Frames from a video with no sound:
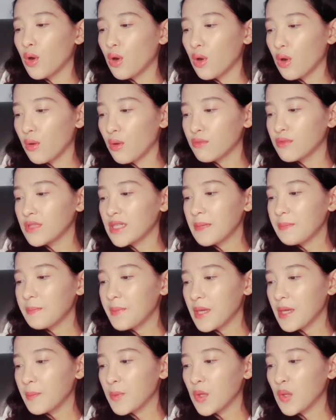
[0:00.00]
Only
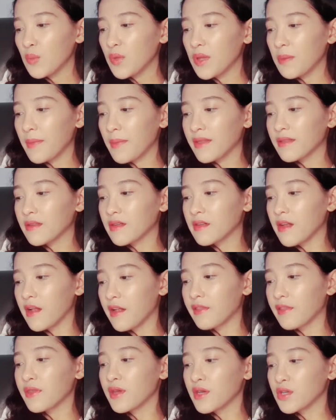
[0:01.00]
people with mental
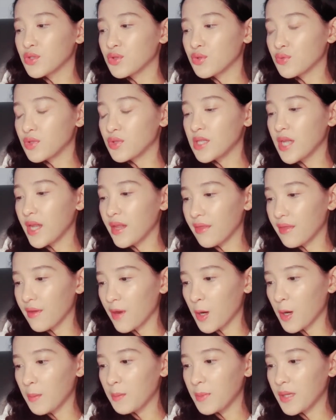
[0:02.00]
health issues need
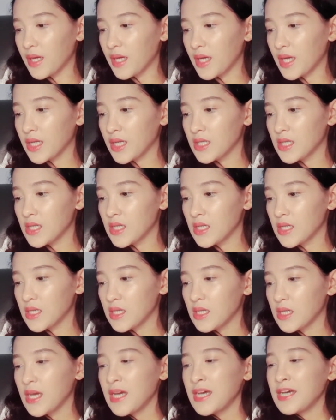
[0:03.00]
therapy.
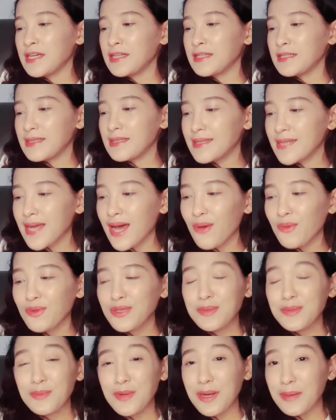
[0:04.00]
Now
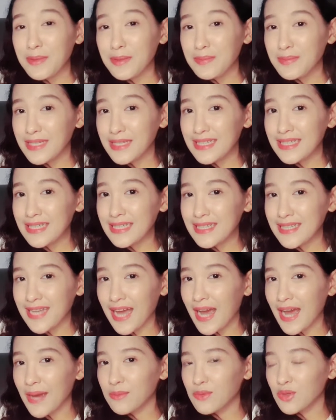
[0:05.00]
is probably the
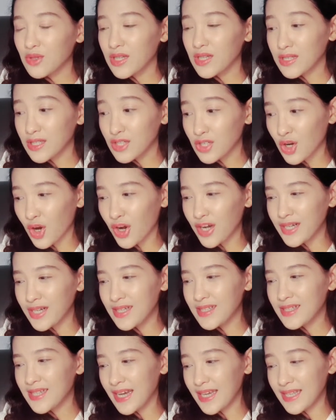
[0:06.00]
time to discard
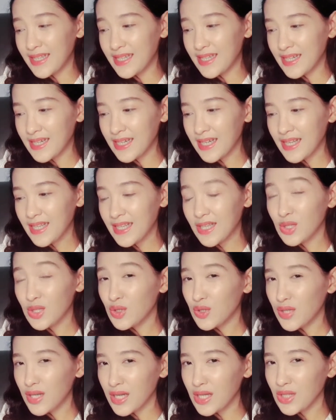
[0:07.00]
this idea that
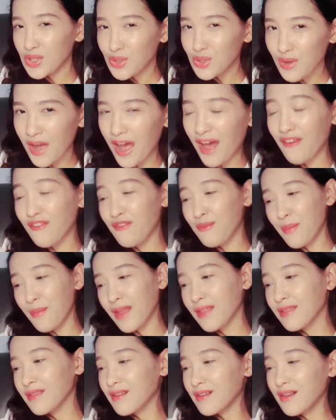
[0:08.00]
you need to have
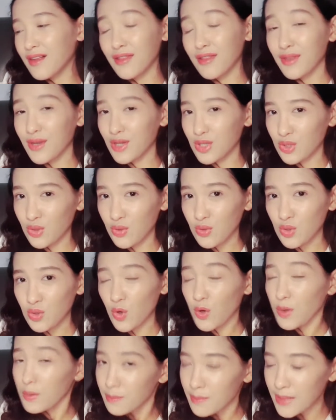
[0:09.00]
mental health issues
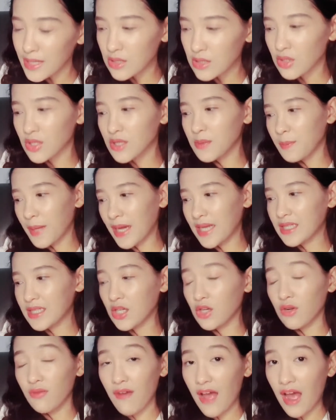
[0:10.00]
or be suspected
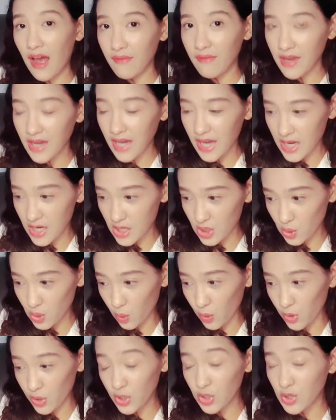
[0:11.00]
of having a
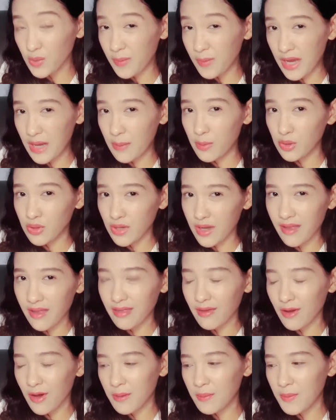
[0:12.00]
disorder to be able to get
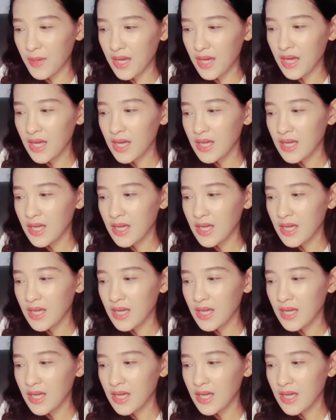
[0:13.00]
therapy.